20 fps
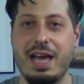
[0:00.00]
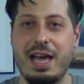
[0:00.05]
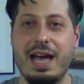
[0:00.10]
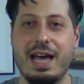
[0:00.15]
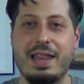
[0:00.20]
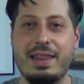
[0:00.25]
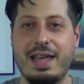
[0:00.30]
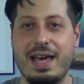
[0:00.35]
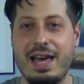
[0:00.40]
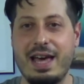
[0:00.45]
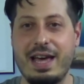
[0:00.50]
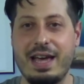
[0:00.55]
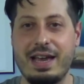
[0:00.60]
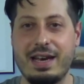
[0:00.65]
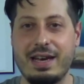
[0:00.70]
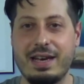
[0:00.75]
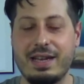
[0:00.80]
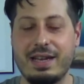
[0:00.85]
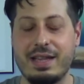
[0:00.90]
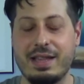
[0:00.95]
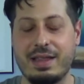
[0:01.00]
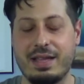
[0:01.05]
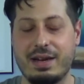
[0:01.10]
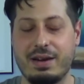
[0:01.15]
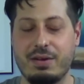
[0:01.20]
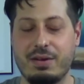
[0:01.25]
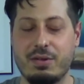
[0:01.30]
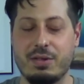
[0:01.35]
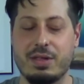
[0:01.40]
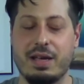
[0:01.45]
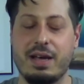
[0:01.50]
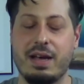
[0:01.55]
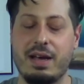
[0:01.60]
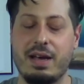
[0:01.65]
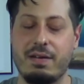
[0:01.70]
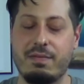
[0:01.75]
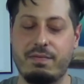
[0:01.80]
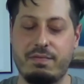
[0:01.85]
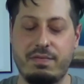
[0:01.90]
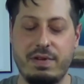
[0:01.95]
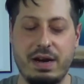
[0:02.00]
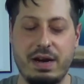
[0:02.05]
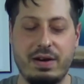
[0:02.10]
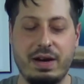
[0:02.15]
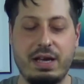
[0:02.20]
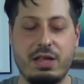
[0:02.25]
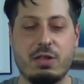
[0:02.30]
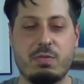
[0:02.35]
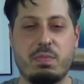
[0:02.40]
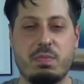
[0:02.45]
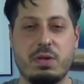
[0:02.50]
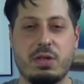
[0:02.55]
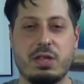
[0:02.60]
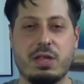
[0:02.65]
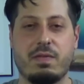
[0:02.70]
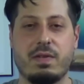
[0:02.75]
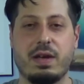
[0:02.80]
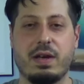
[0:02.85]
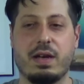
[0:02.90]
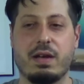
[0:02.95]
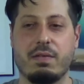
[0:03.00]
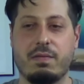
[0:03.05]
And then there's a very specific,